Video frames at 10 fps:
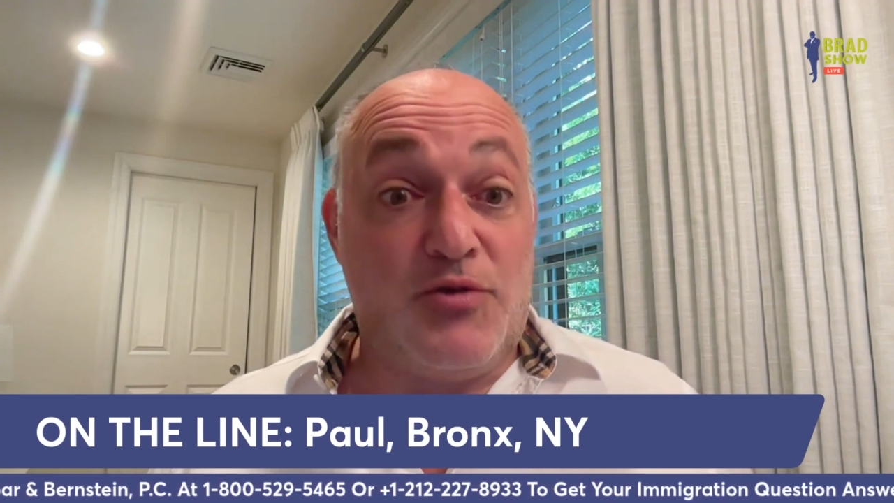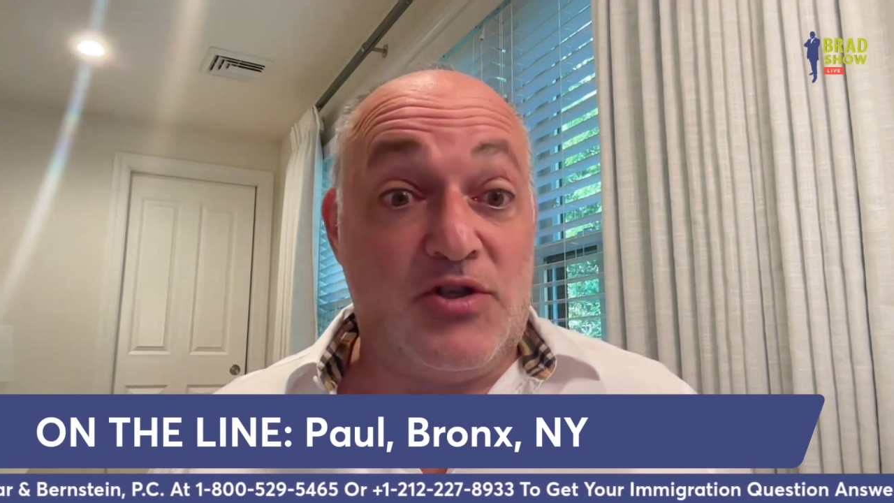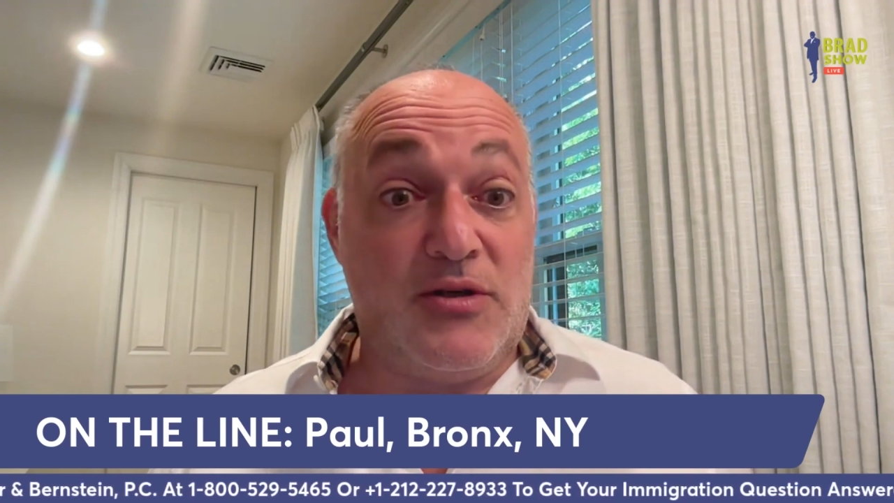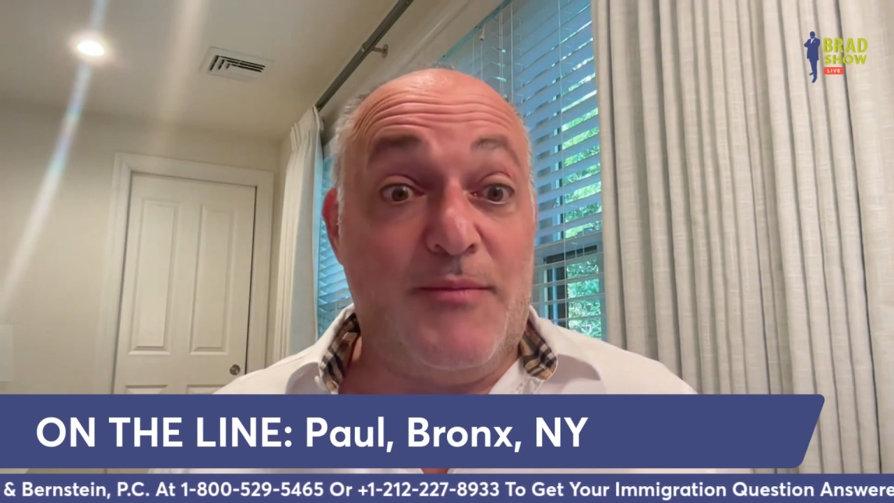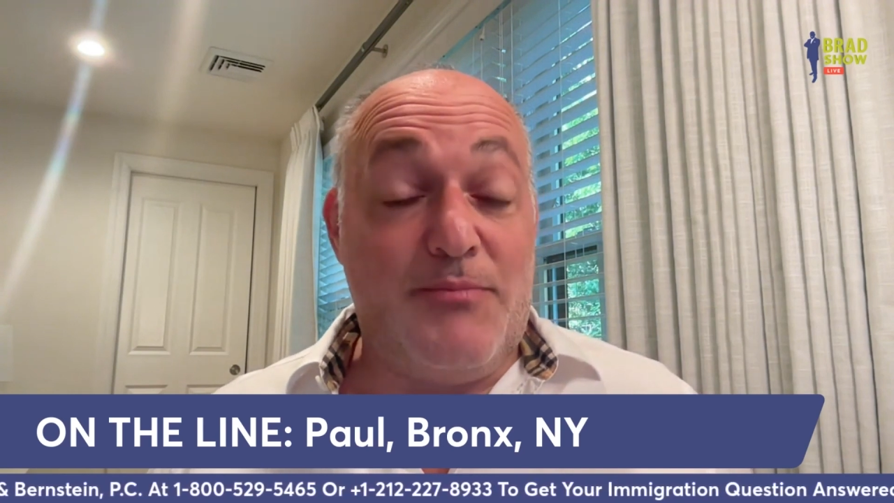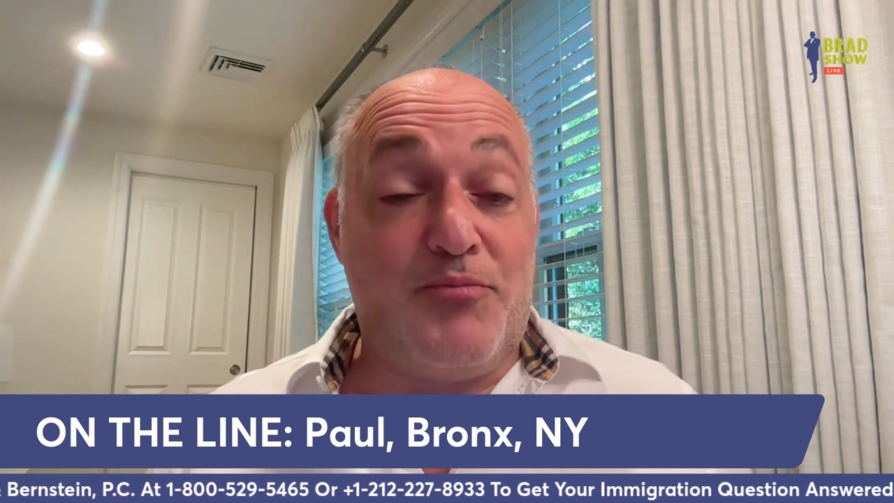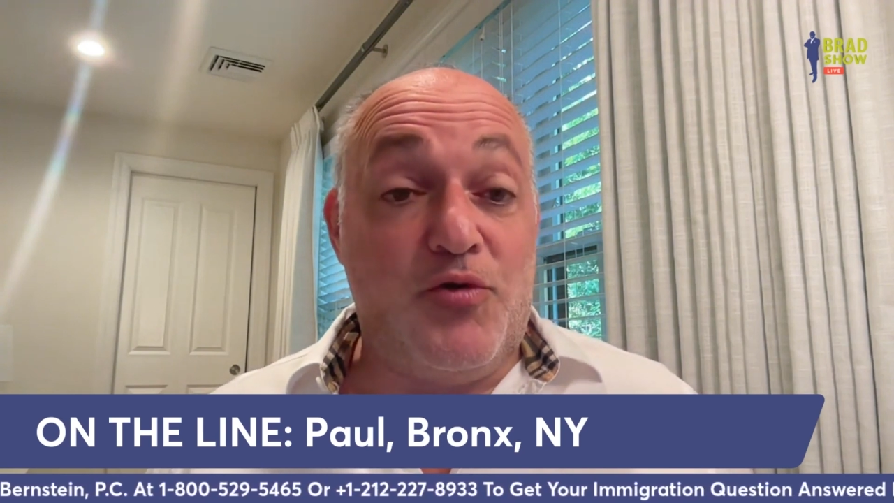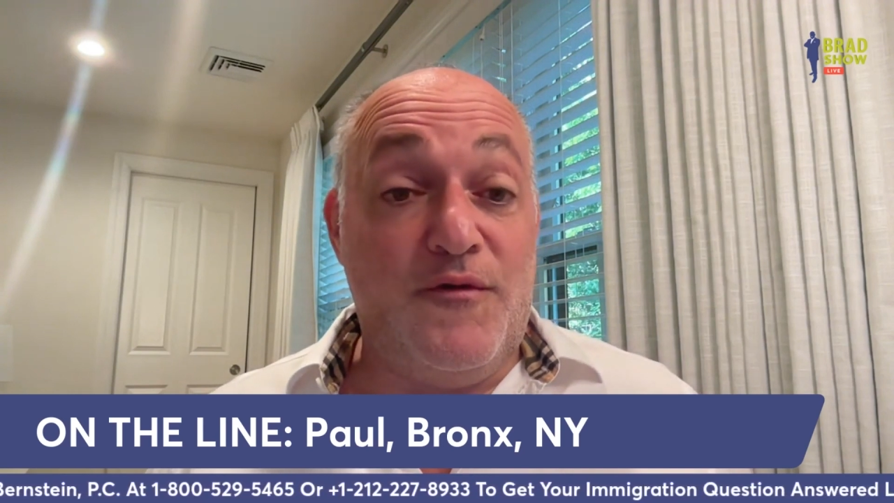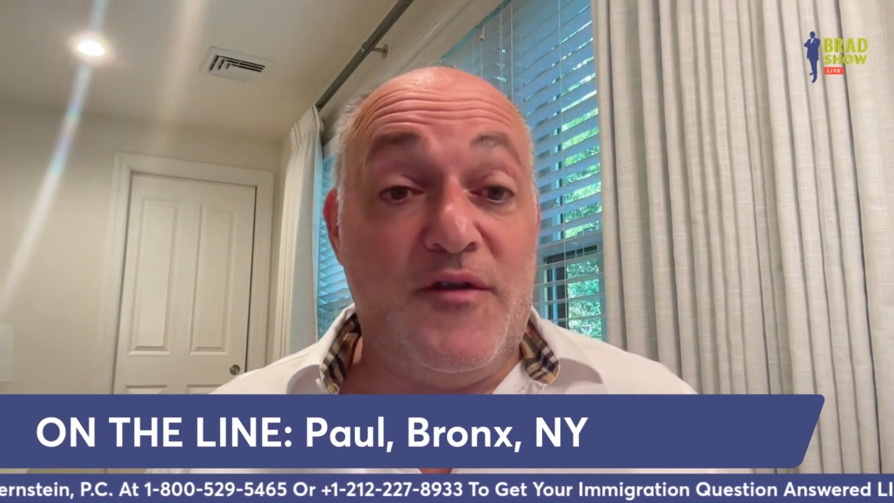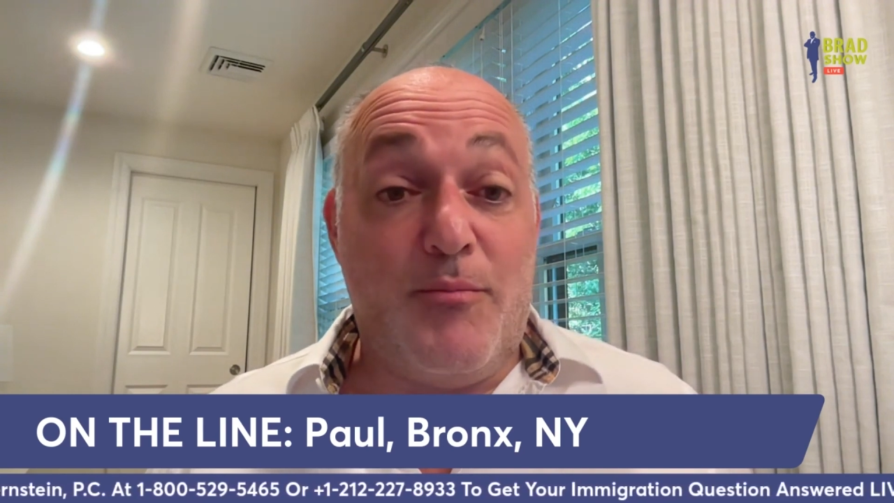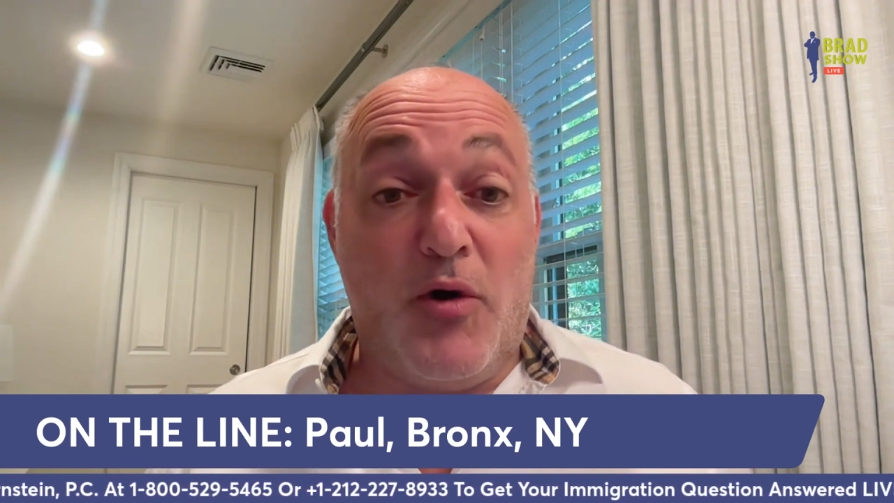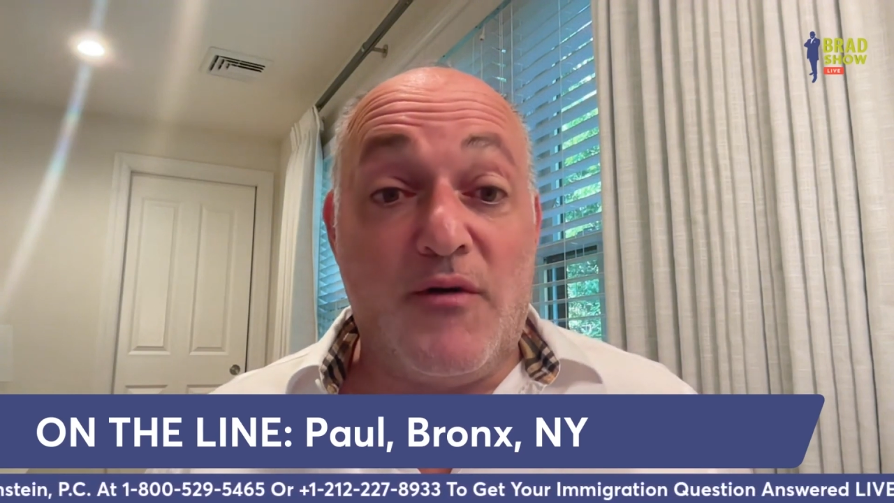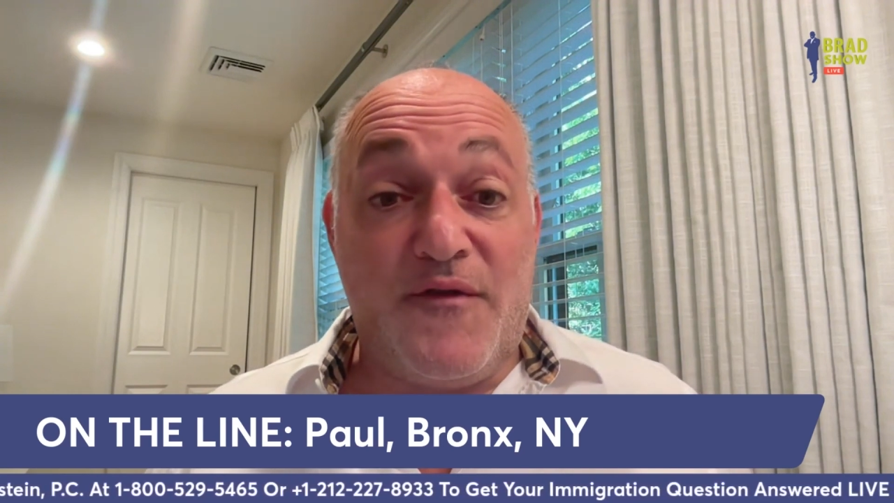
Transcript: to submit proof of the bona